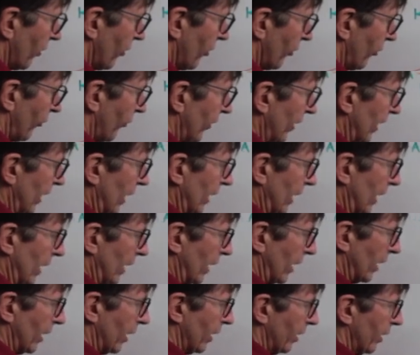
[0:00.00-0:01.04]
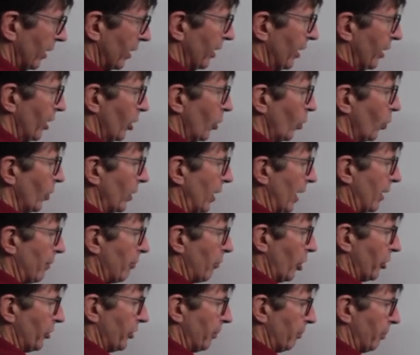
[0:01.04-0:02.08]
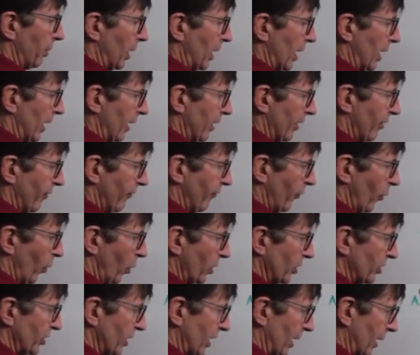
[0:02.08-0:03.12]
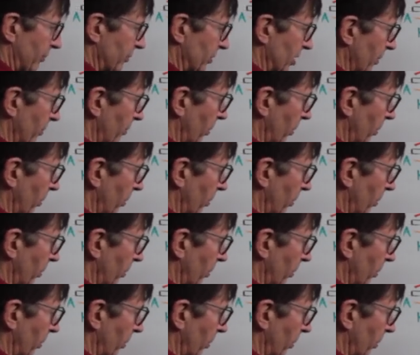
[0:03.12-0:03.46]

3. When I multiply the force times the